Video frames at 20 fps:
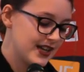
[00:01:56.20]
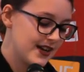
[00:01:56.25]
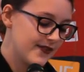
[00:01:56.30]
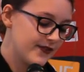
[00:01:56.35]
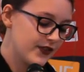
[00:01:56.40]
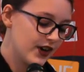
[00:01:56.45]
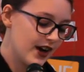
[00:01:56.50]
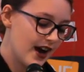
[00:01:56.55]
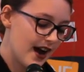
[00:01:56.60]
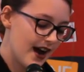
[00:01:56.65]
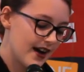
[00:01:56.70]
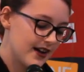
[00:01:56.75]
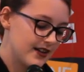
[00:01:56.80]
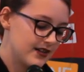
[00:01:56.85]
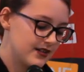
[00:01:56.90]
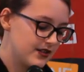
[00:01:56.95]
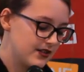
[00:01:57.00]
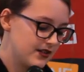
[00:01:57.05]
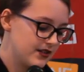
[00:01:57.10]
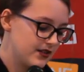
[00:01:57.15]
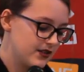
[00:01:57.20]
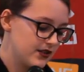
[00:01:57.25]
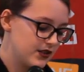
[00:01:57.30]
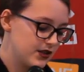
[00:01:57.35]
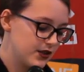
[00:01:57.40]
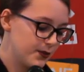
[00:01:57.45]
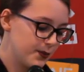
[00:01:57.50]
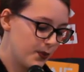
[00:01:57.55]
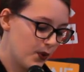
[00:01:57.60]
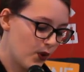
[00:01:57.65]
never had
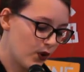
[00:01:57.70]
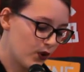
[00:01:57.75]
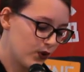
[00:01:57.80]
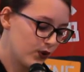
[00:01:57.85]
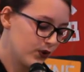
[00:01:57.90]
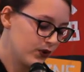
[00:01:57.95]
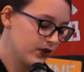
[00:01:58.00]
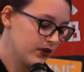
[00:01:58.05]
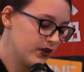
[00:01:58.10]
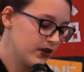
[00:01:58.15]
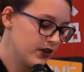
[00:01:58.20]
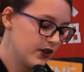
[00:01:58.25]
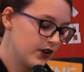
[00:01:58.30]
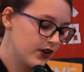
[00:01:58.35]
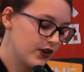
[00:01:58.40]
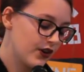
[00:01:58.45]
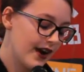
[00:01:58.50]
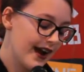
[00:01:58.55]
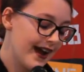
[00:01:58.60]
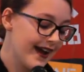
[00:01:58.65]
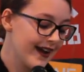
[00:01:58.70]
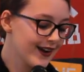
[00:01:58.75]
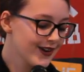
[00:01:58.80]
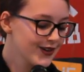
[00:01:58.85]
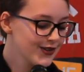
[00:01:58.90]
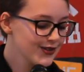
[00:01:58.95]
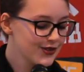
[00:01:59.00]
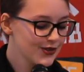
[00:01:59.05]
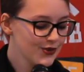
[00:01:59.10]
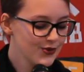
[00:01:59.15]
to hold her hair
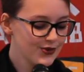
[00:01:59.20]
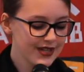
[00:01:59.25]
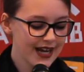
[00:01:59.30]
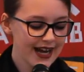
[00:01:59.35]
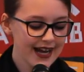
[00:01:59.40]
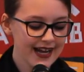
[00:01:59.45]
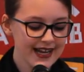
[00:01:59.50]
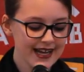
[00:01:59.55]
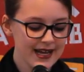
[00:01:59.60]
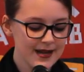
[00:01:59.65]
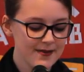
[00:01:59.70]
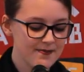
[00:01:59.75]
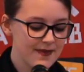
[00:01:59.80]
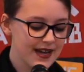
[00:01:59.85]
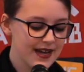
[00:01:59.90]
so tight it